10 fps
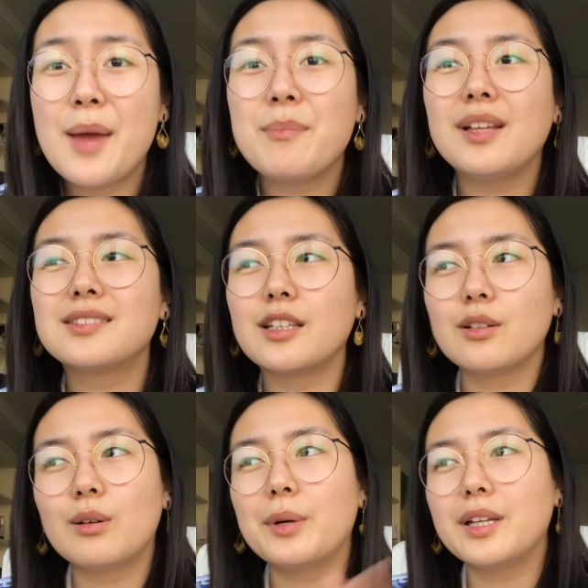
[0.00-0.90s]
means that
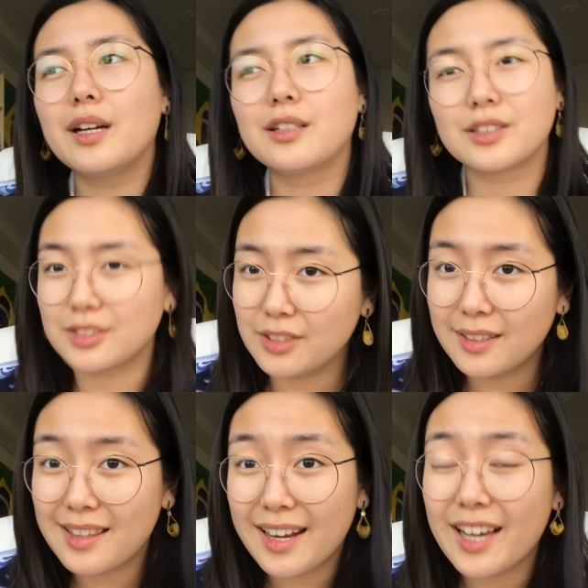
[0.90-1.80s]
you already
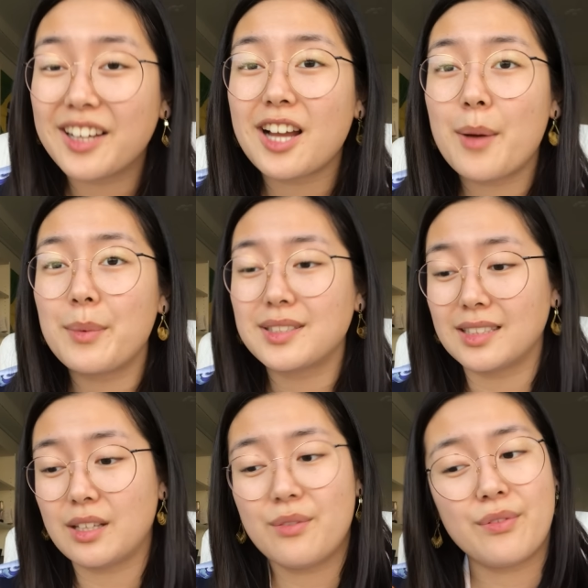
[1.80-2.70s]
understood that economics
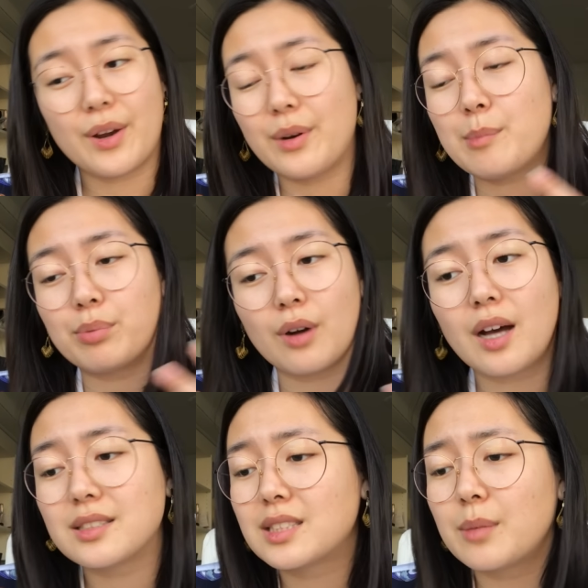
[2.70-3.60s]
is a very
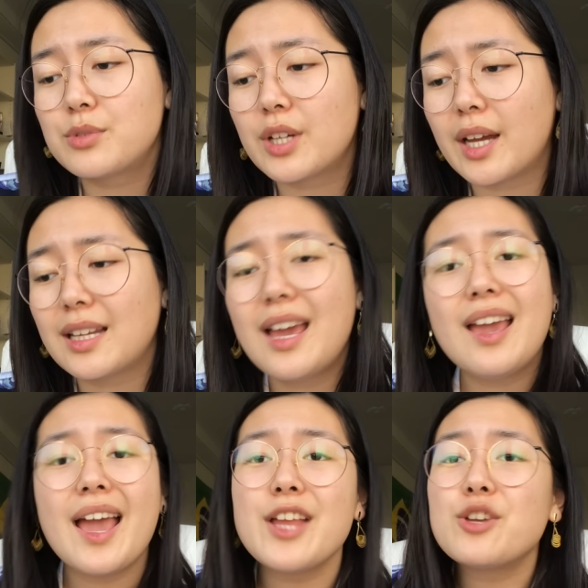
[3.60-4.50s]
broad subject
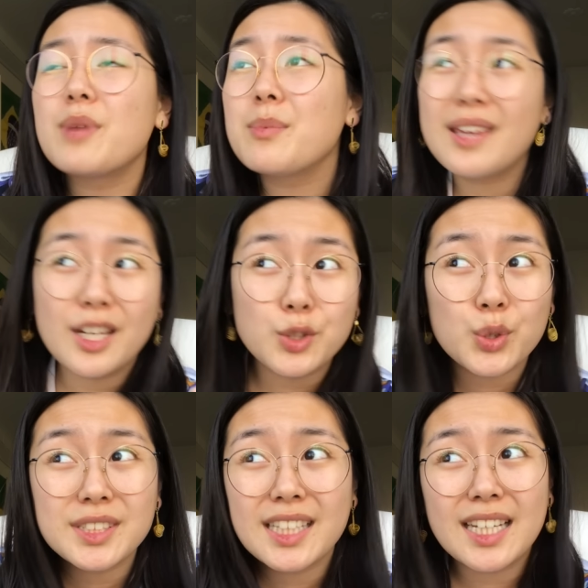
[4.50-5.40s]
and you're maybe
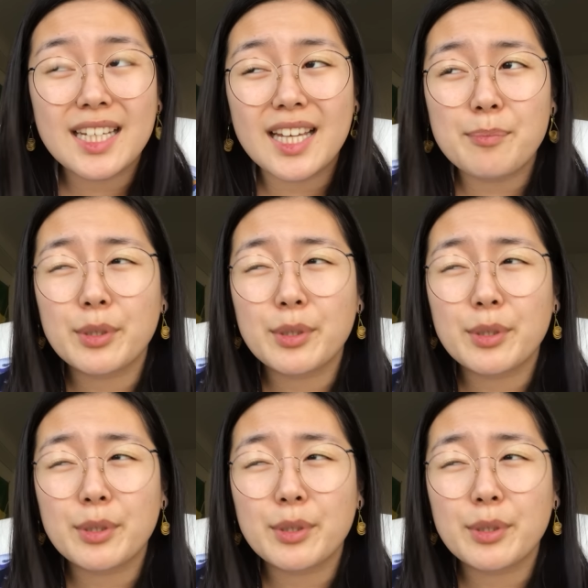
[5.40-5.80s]
interested in it,